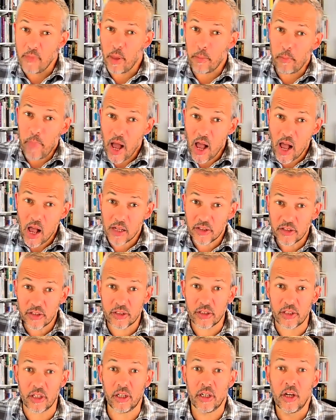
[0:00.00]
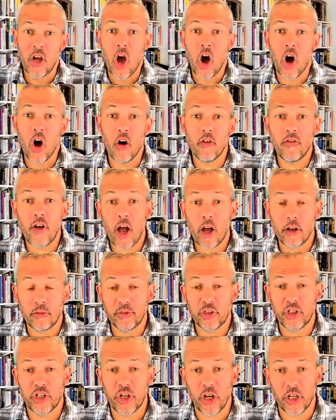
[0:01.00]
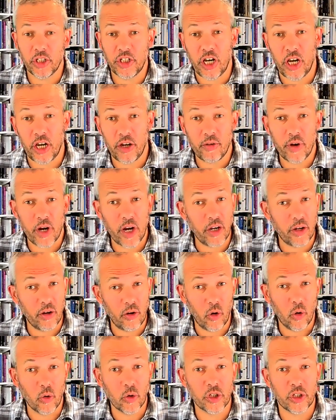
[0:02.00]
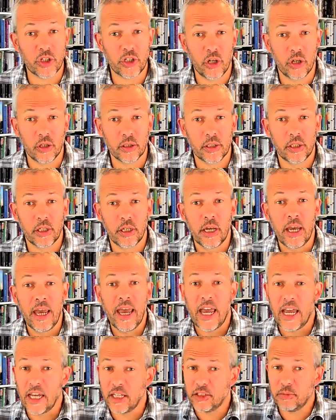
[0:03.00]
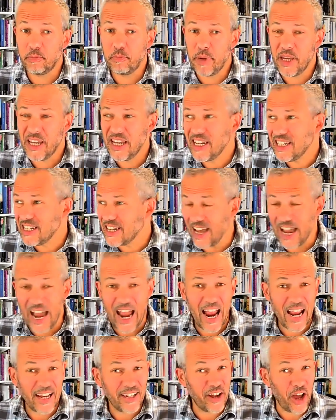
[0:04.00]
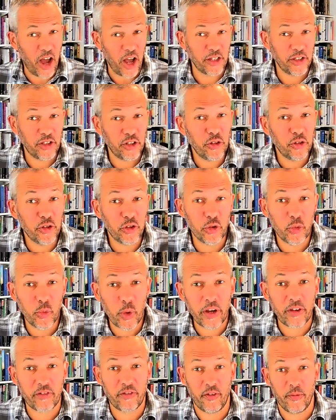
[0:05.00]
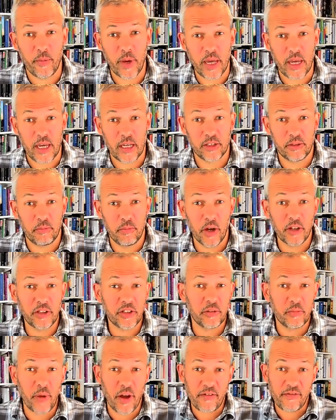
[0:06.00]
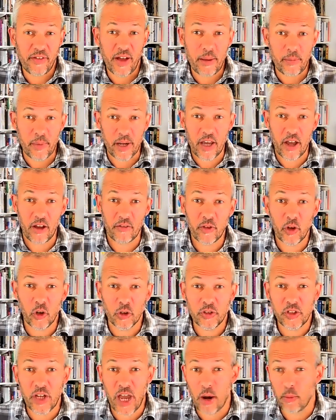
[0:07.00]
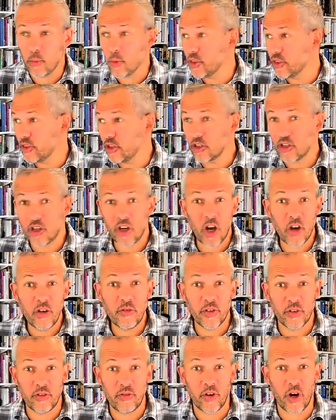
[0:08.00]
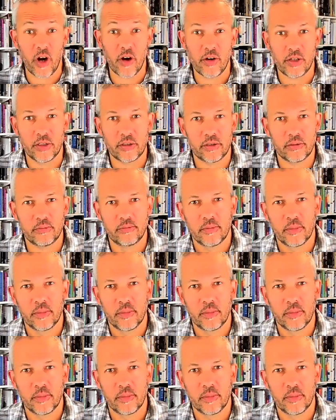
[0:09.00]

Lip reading: the pastor of Hope Church here in Aldershot. It's been an unusual week for me as most of my family have gone down with the COVID virus.